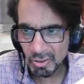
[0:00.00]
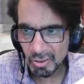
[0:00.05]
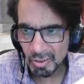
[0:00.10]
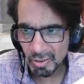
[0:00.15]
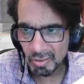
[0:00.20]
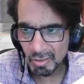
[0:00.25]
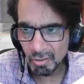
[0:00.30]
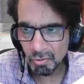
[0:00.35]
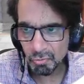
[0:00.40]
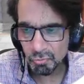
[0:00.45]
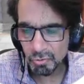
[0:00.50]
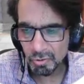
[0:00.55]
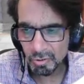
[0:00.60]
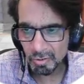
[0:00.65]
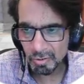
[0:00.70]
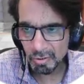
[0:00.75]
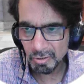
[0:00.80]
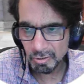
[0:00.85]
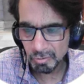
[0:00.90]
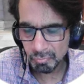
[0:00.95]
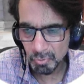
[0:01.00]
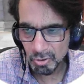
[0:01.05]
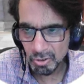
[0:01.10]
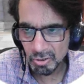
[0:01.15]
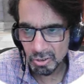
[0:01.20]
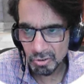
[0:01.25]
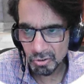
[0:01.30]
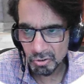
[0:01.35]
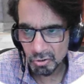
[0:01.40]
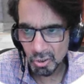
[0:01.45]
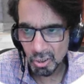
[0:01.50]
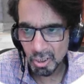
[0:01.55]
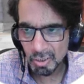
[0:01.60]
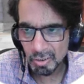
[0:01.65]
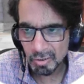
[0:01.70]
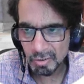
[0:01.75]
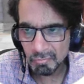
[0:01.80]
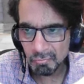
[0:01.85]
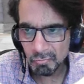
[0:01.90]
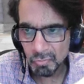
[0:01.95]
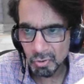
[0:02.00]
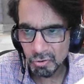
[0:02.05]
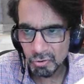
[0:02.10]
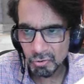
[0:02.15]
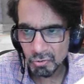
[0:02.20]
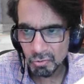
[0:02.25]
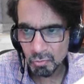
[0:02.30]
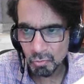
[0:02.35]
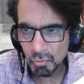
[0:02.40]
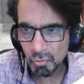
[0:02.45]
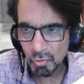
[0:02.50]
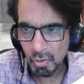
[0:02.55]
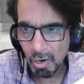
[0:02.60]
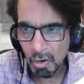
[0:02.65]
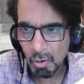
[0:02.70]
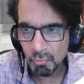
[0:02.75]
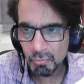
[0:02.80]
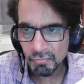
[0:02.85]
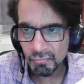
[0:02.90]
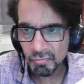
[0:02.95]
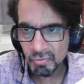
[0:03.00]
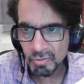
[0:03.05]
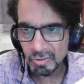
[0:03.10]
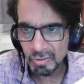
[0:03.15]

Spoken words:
and now this means the charge must go out of this